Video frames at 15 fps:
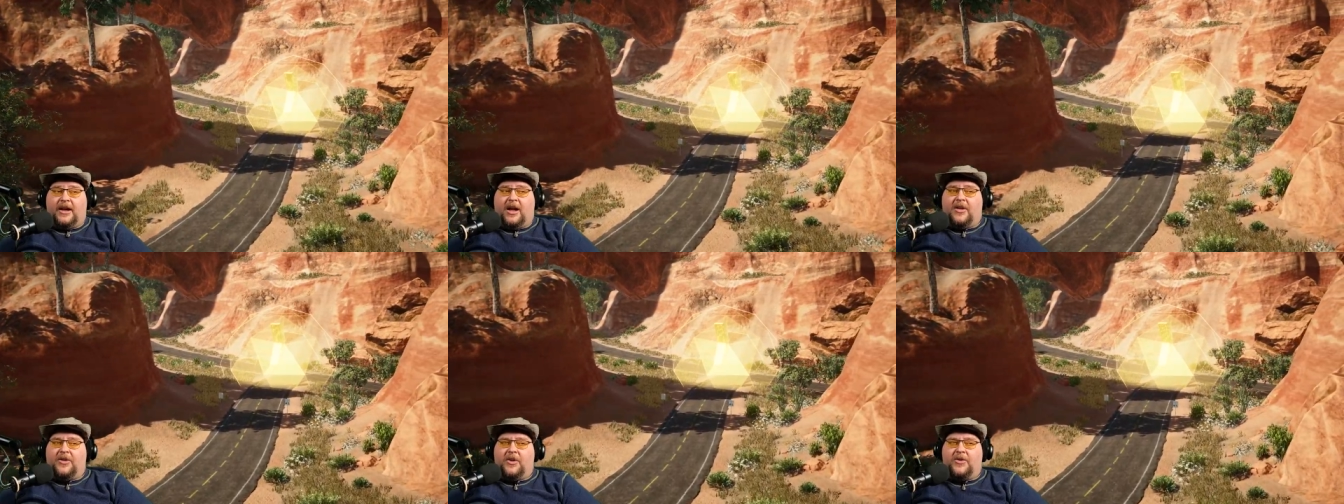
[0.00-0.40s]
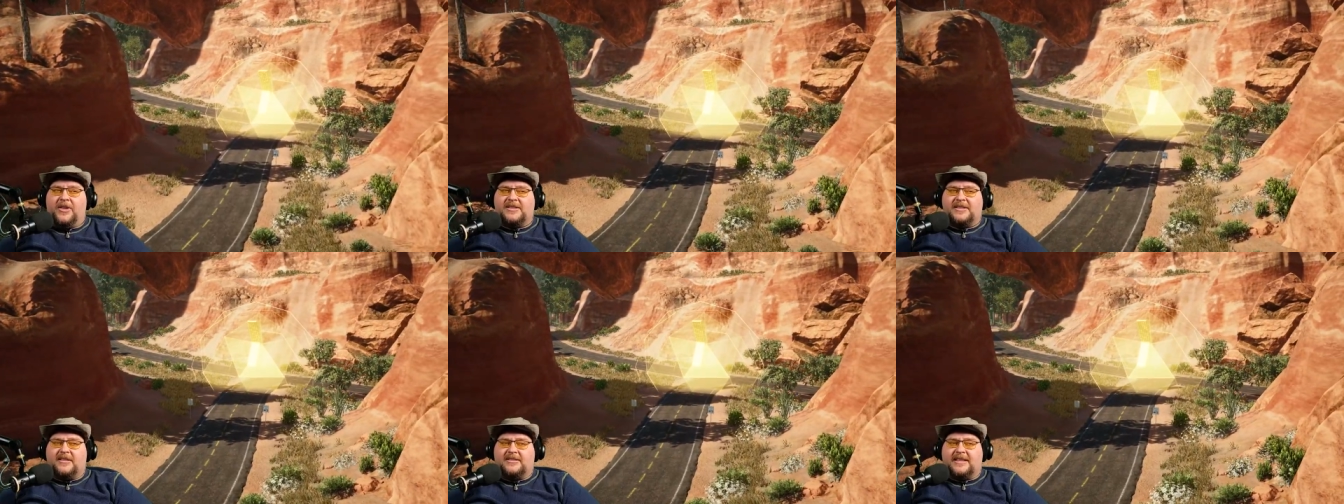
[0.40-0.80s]
Although
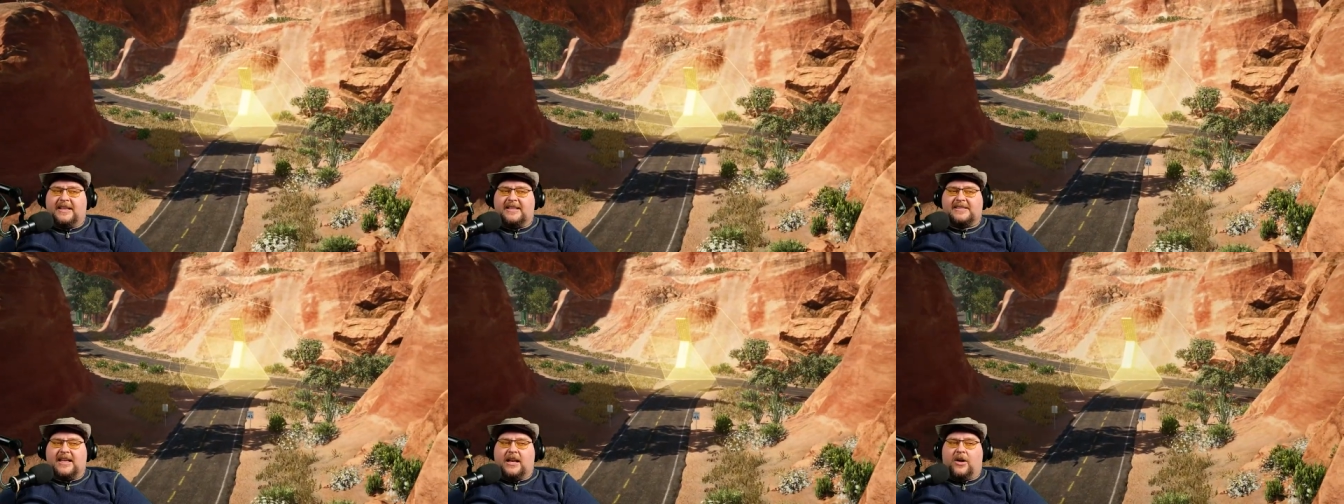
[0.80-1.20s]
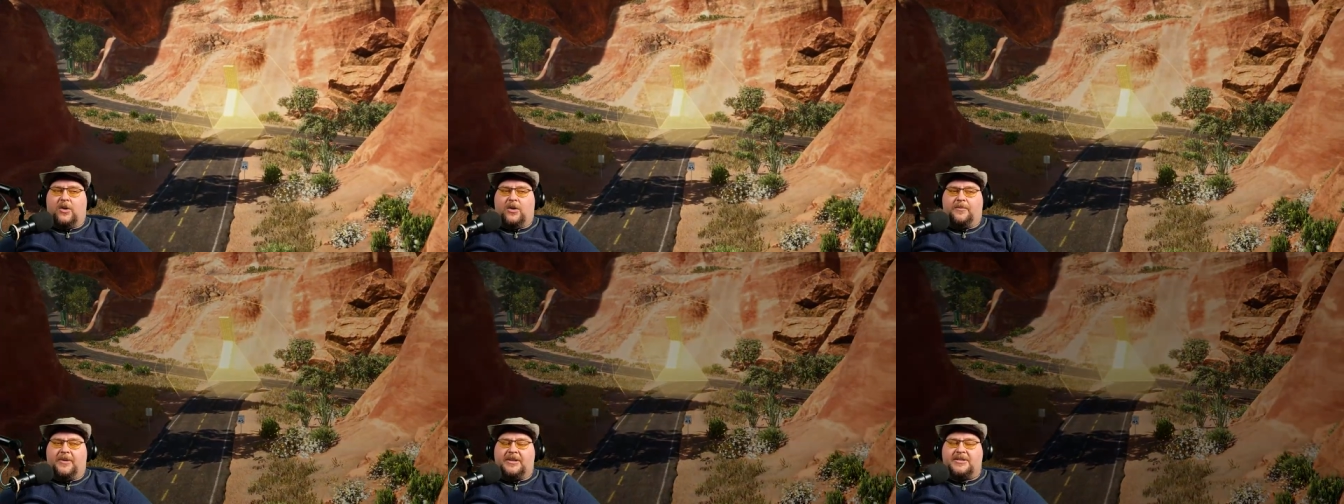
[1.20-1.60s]
this looks like it's got a
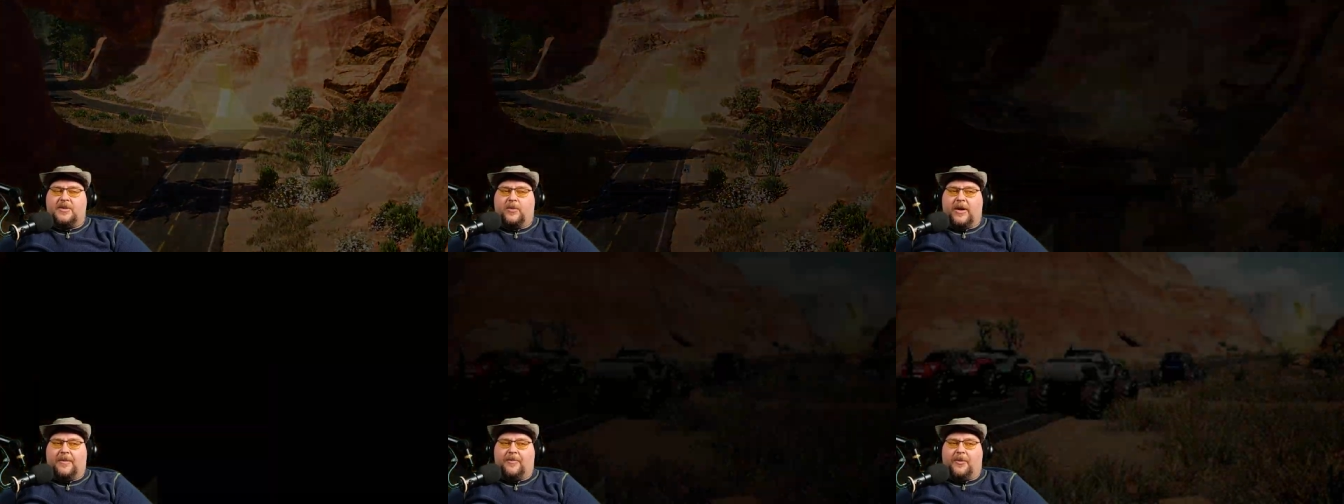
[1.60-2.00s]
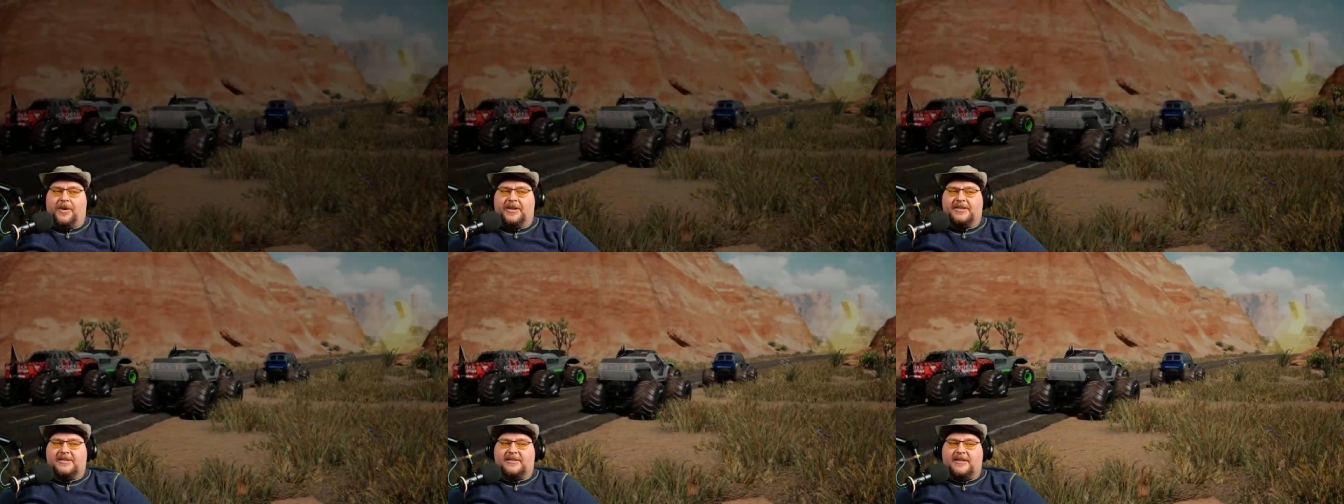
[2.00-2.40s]
whole bunch of
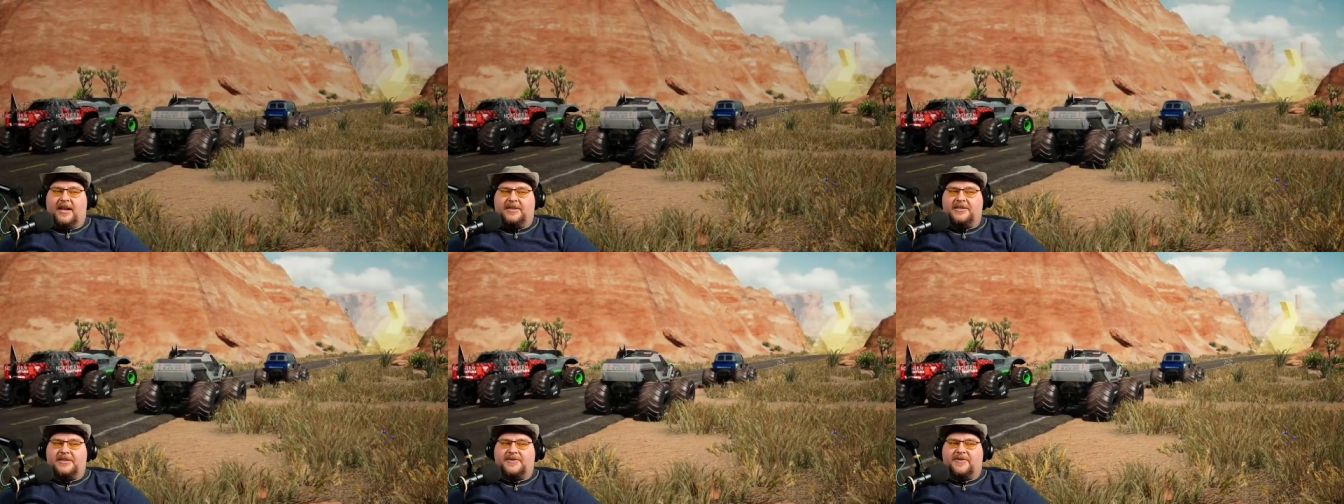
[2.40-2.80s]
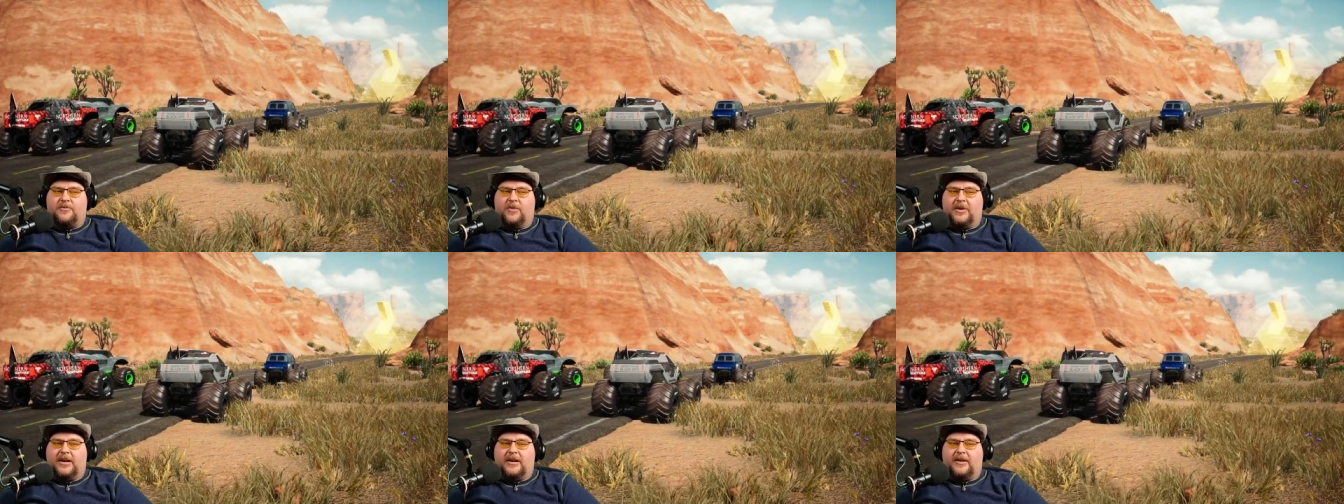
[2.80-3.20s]
waypoints, not just
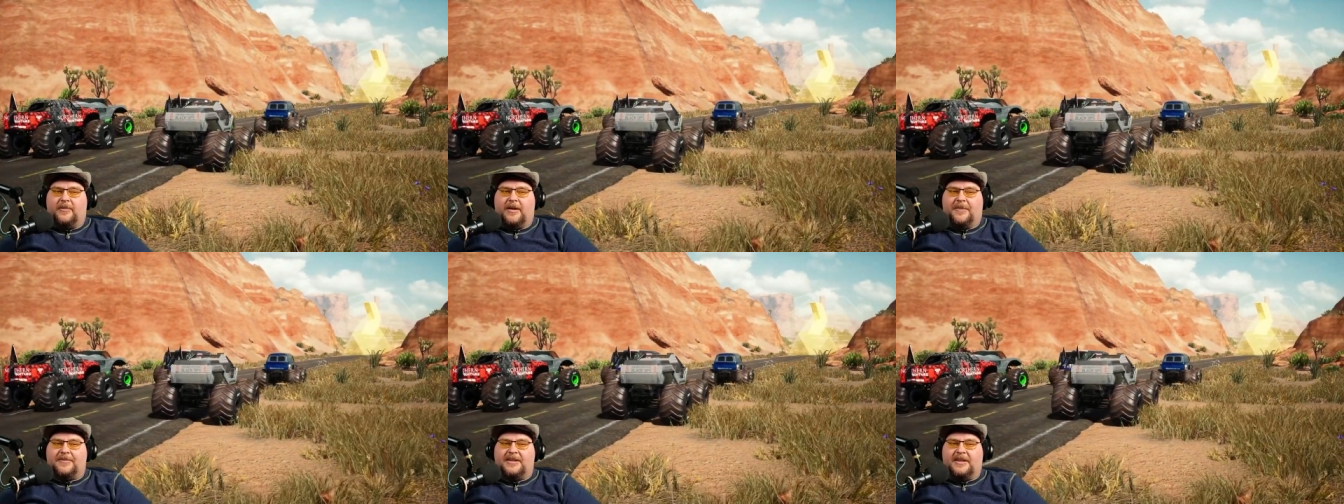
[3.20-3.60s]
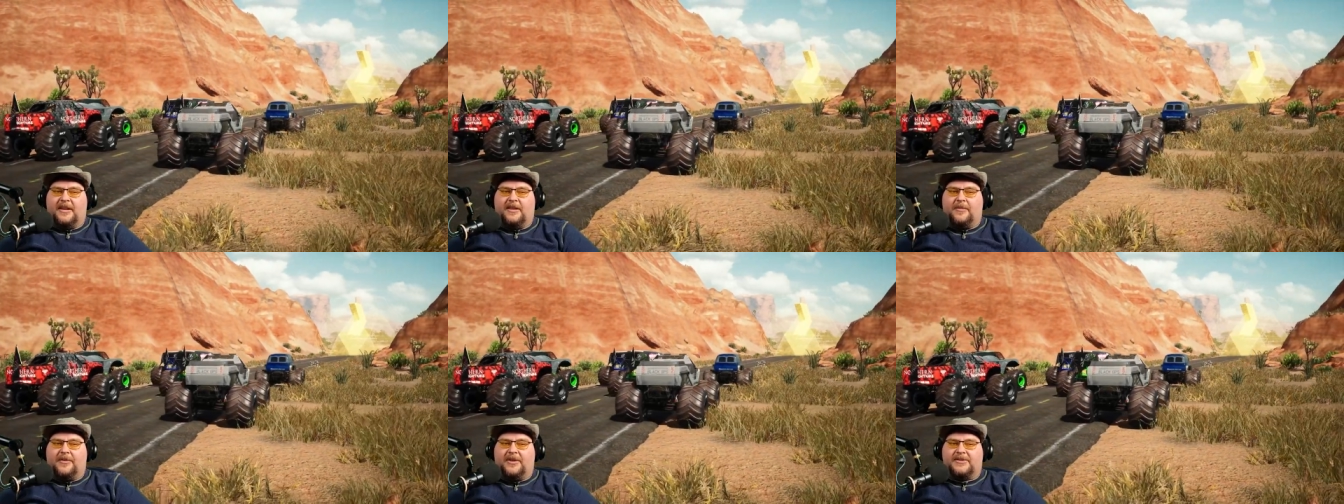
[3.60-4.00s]
from one end of the map to the
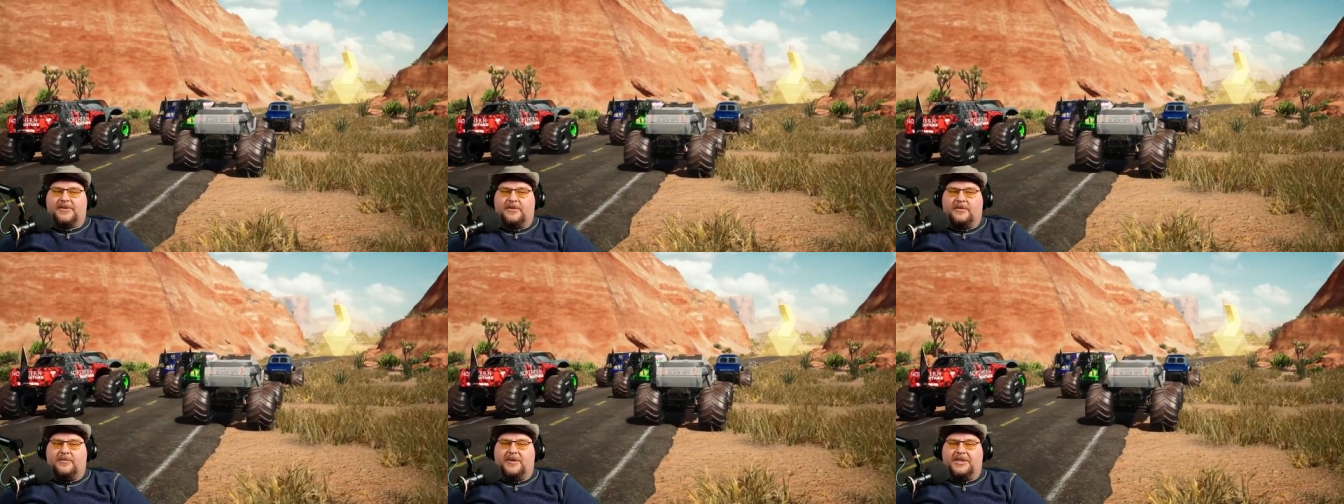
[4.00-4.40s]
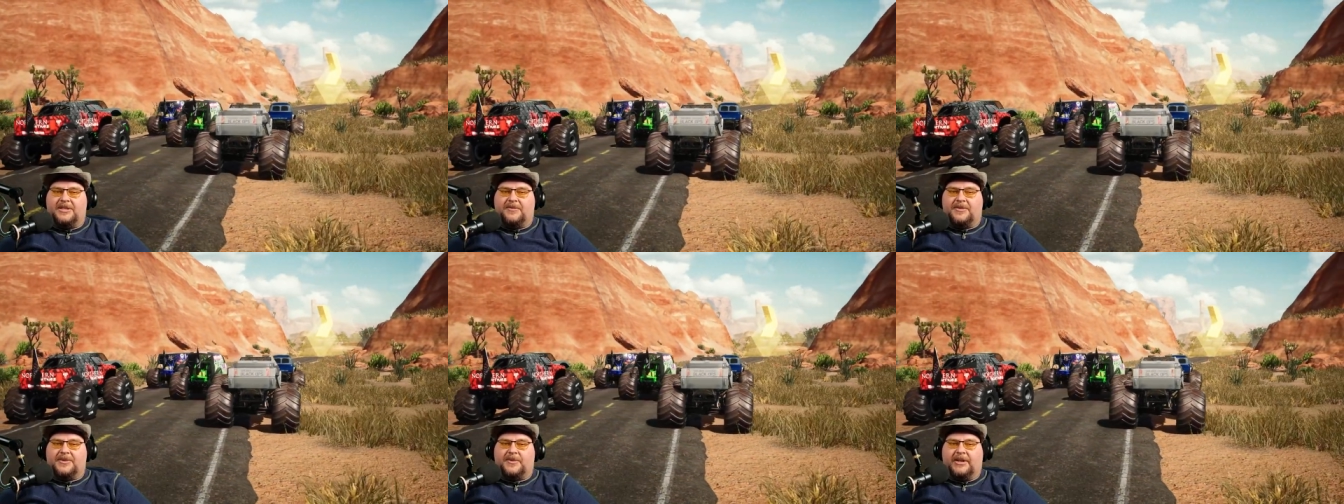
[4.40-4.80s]
other, but there's a whole
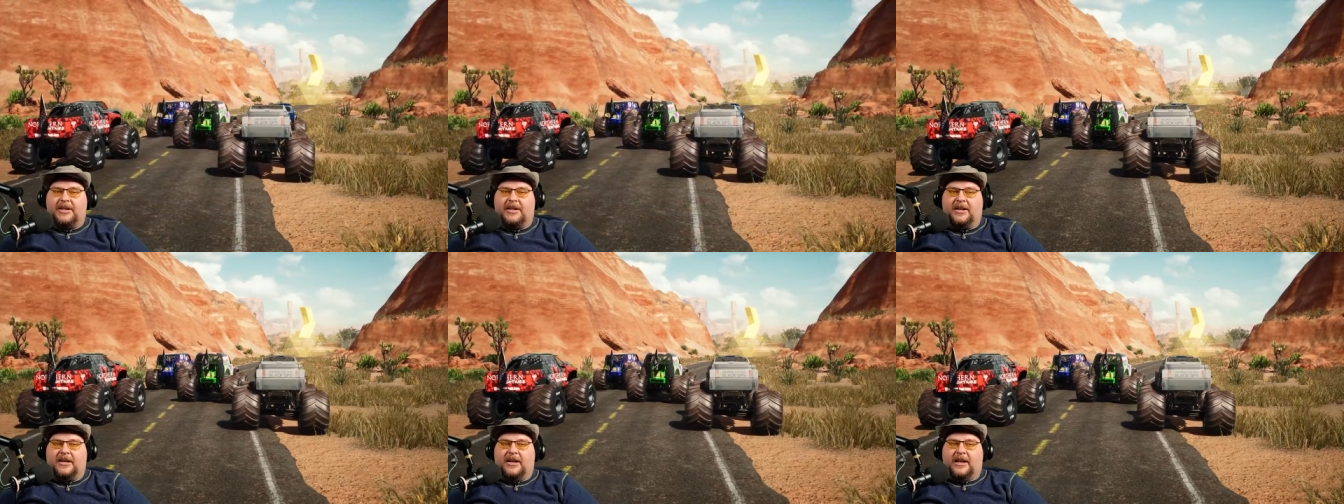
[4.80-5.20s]
bunch in between.